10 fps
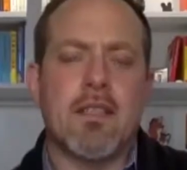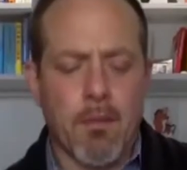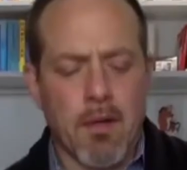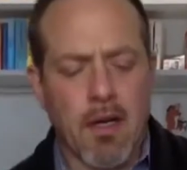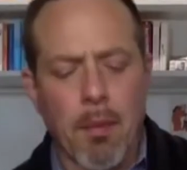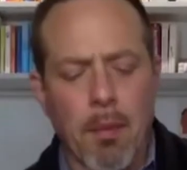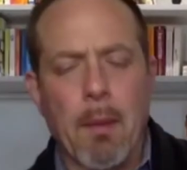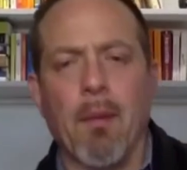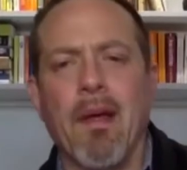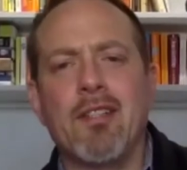a couple of people
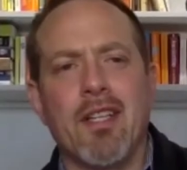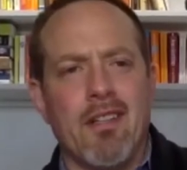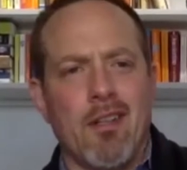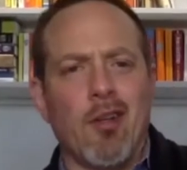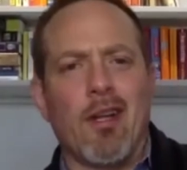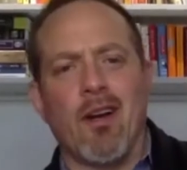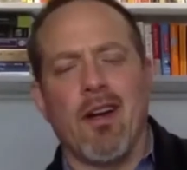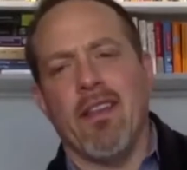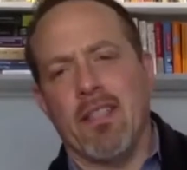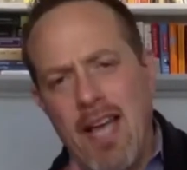have mentioned earlier in
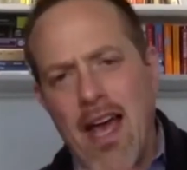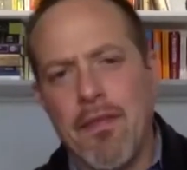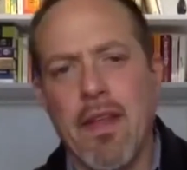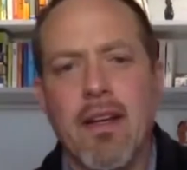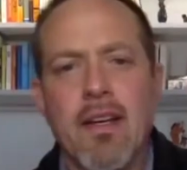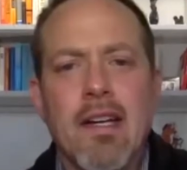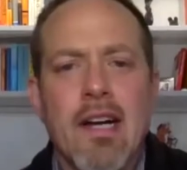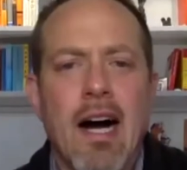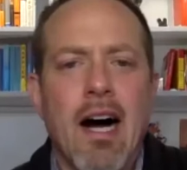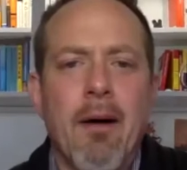the chat
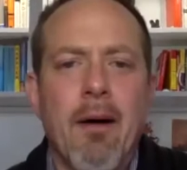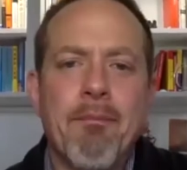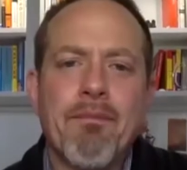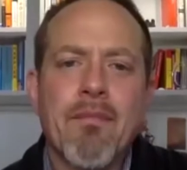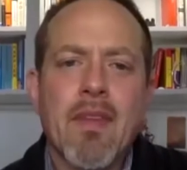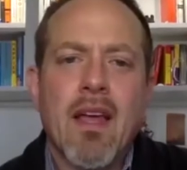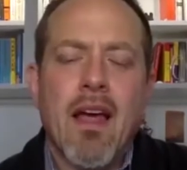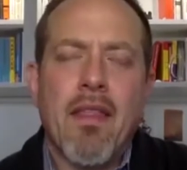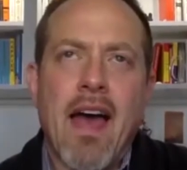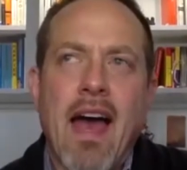
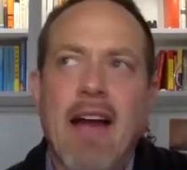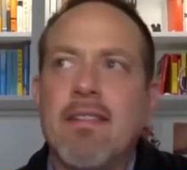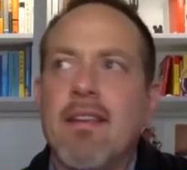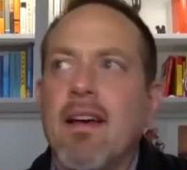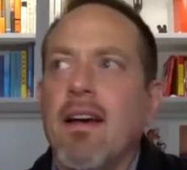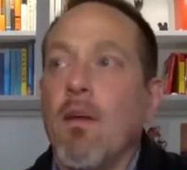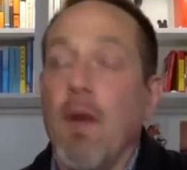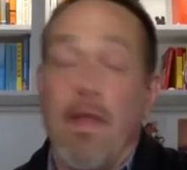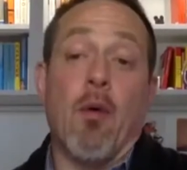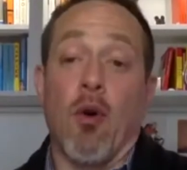that when
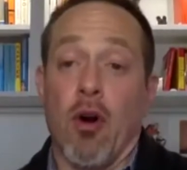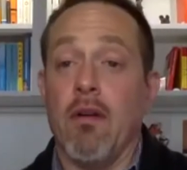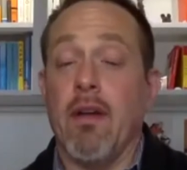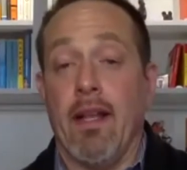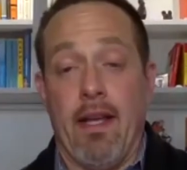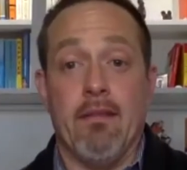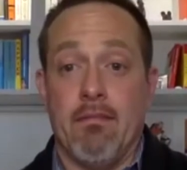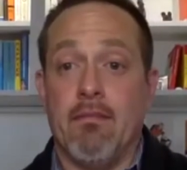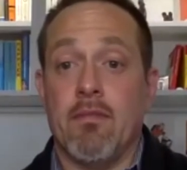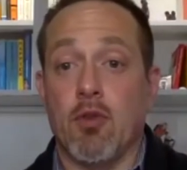they were in
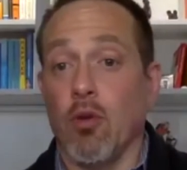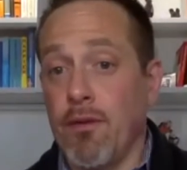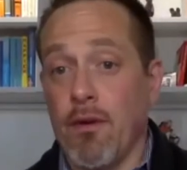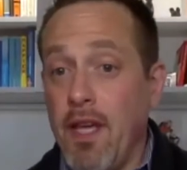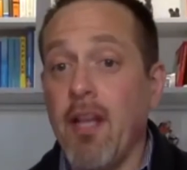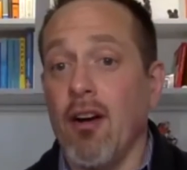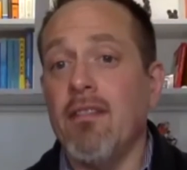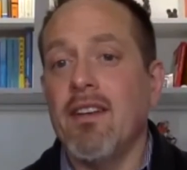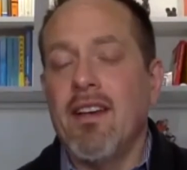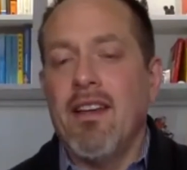school for theater,
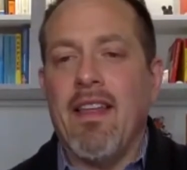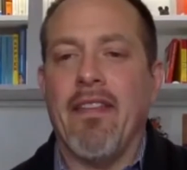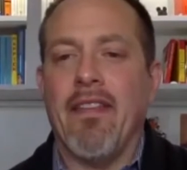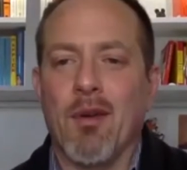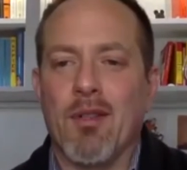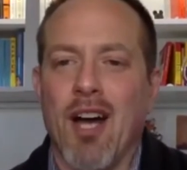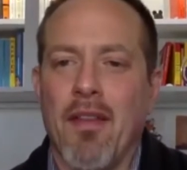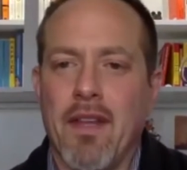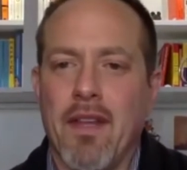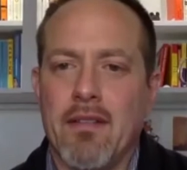that they were taught
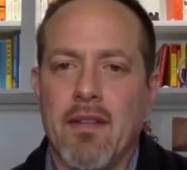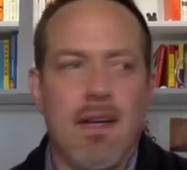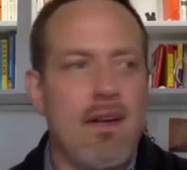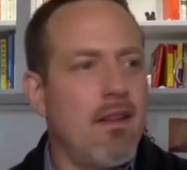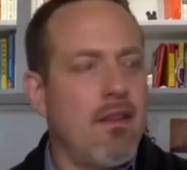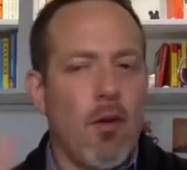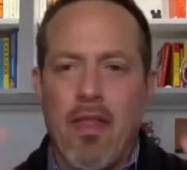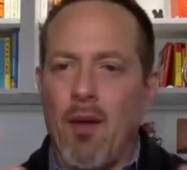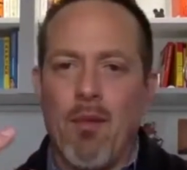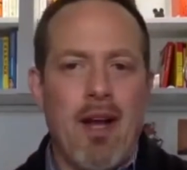that the way that
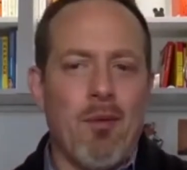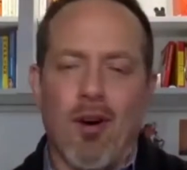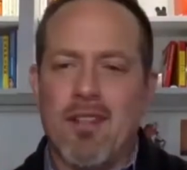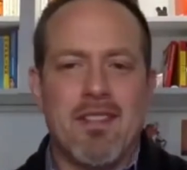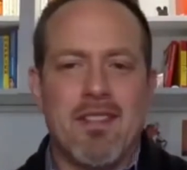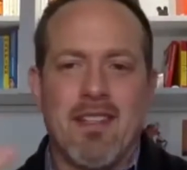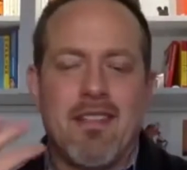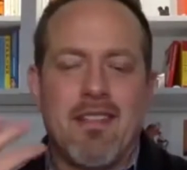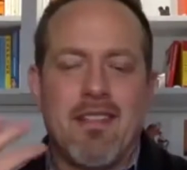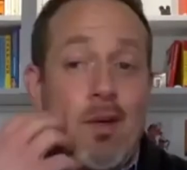our brain works is it
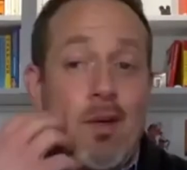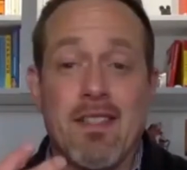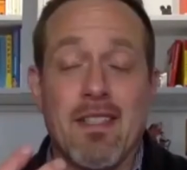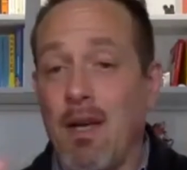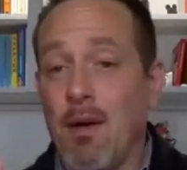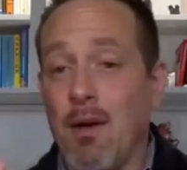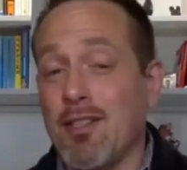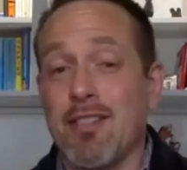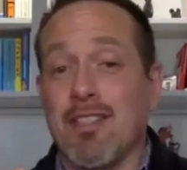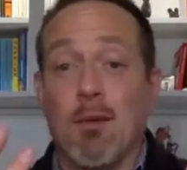doesn't always
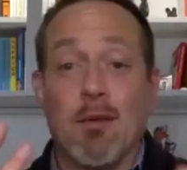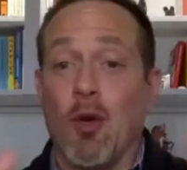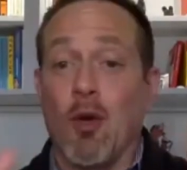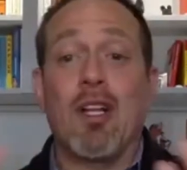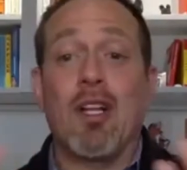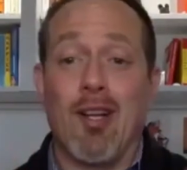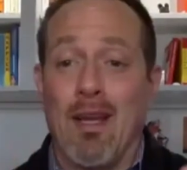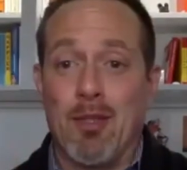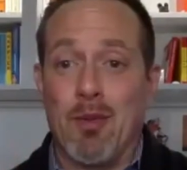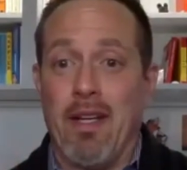distinguish so clearly
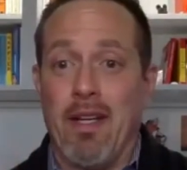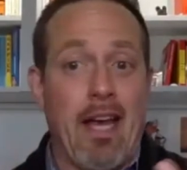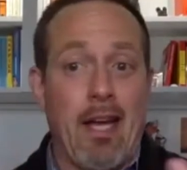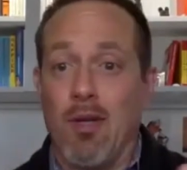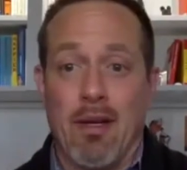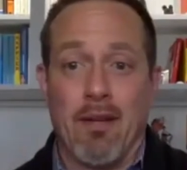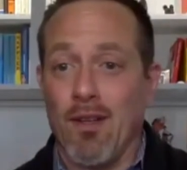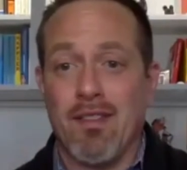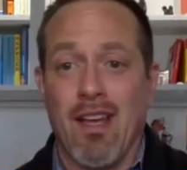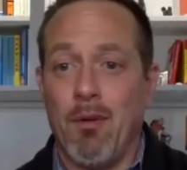between daydreaming, for example,